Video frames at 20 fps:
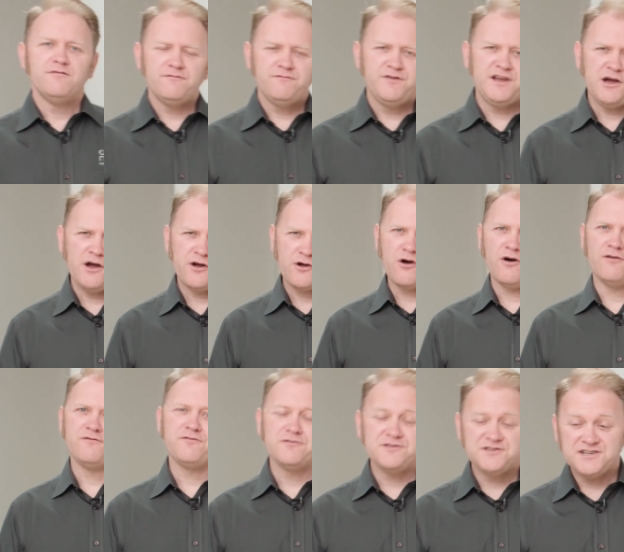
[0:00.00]
Video
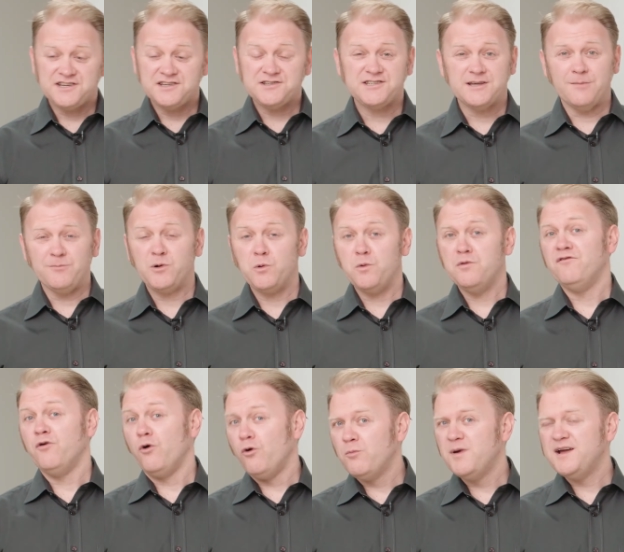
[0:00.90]
conferencing is something
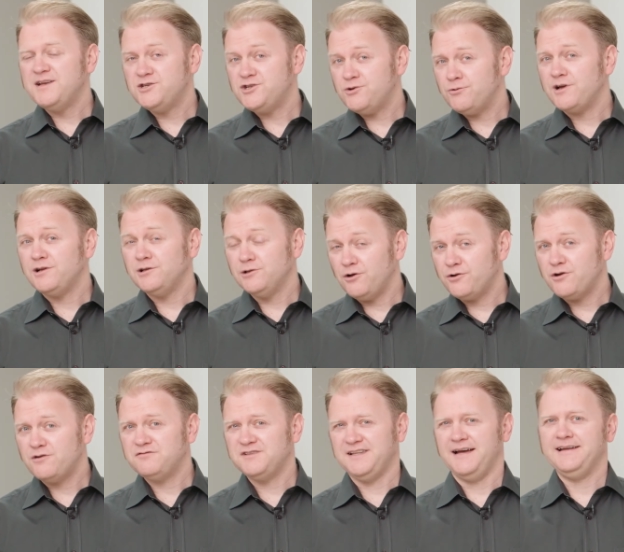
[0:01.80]
we've all been doing a lot
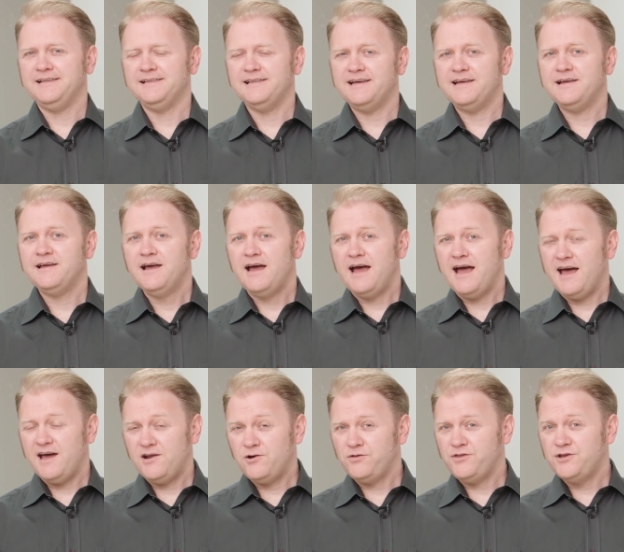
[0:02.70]
of lately.
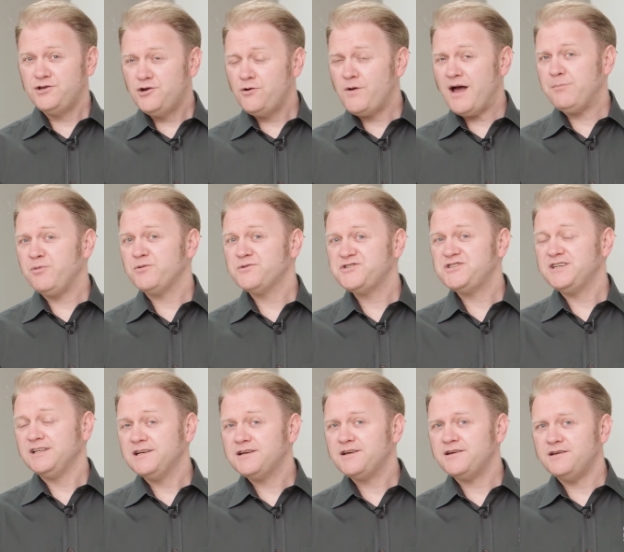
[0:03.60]
And on the new Apple
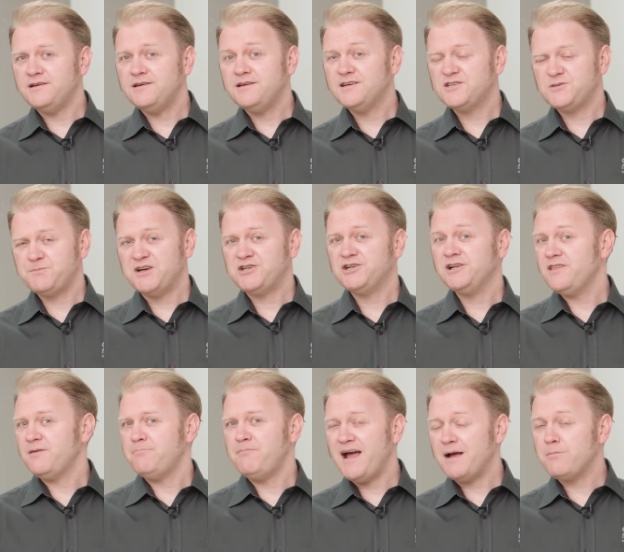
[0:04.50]
Silicon, especially
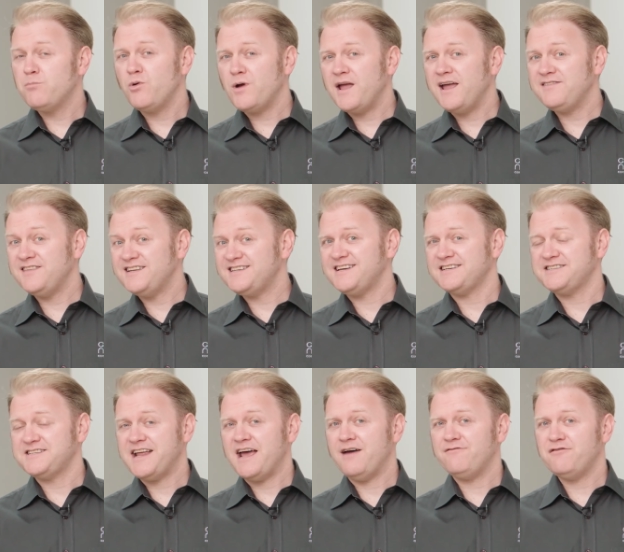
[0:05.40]
the MacBook Air that
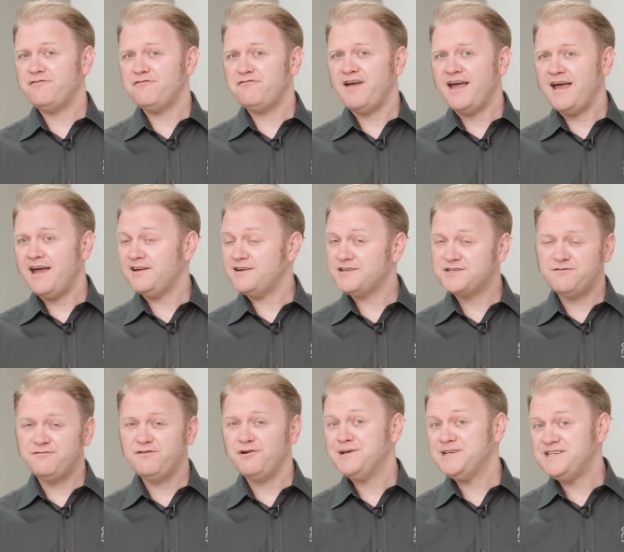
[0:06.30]
doesn't have a fan, it's
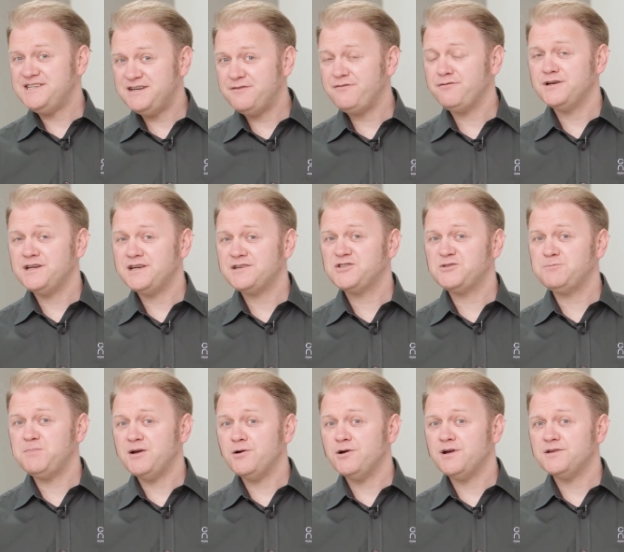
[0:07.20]
a very different
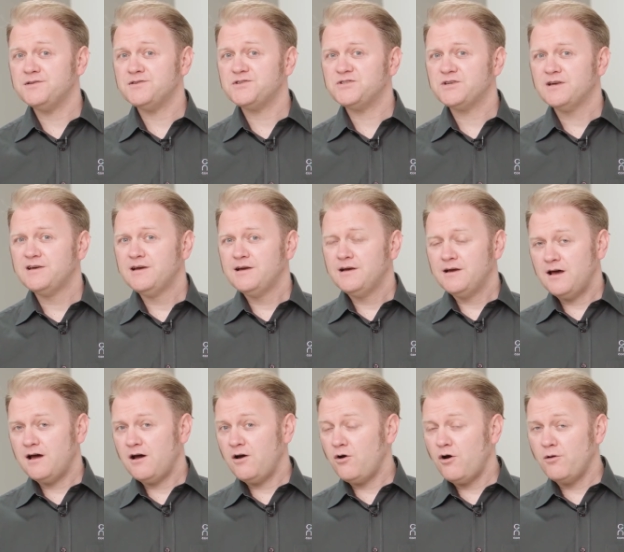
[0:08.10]
experience.
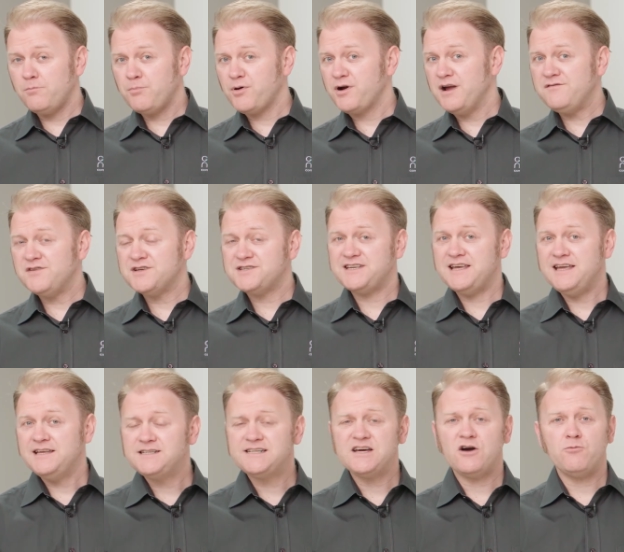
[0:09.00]
Uh, on previous
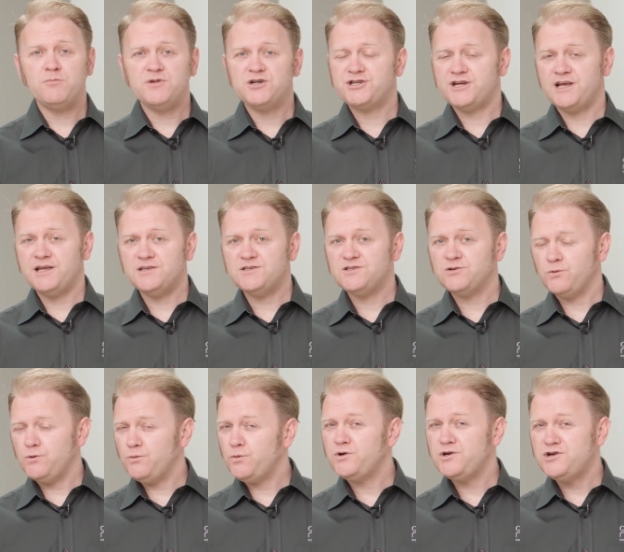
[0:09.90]
Intel machines, you
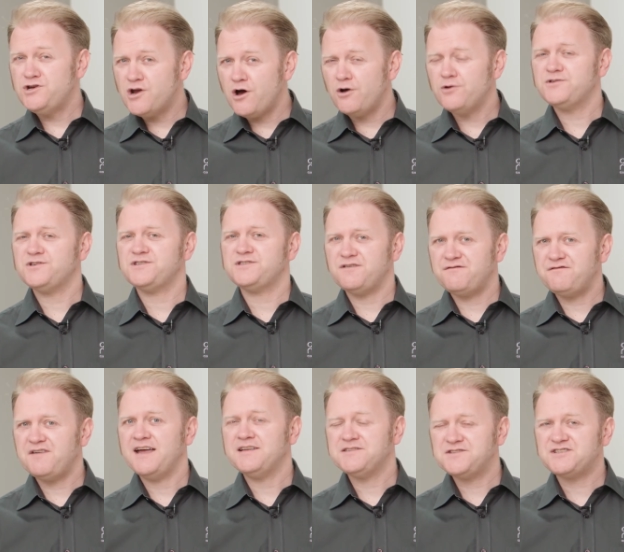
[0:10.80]
would notice the
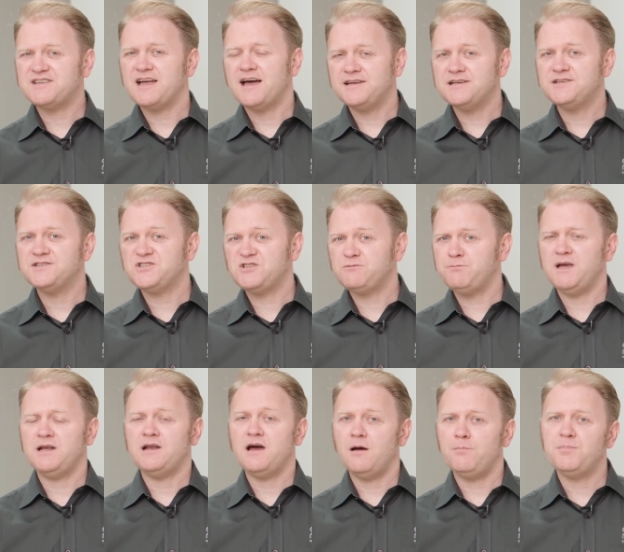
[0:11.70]
fan starting to
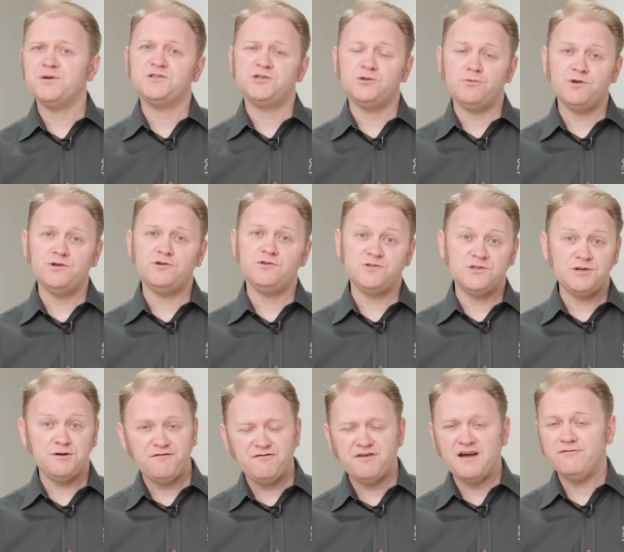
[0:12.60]
spin up as you were
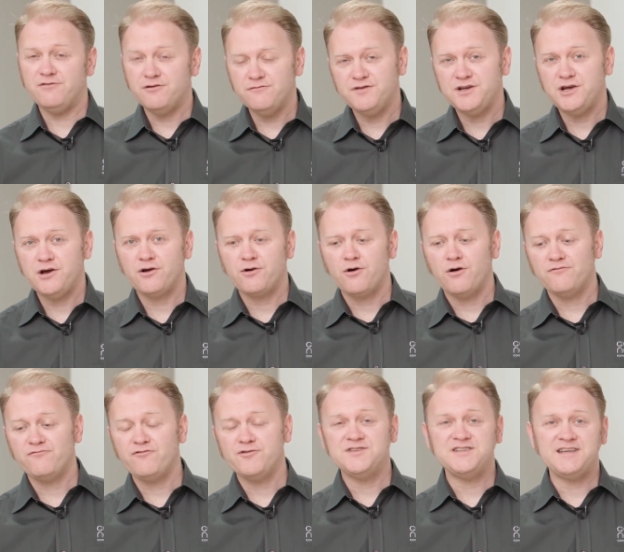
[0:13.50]
using your favorite video
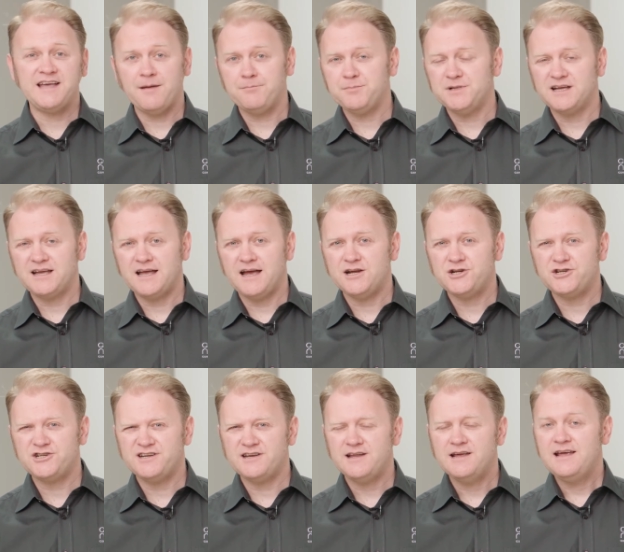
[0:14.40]
conferencing
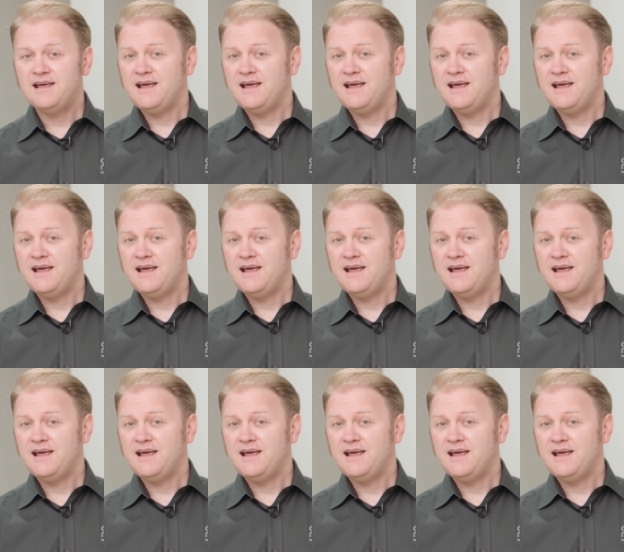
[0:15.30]
application.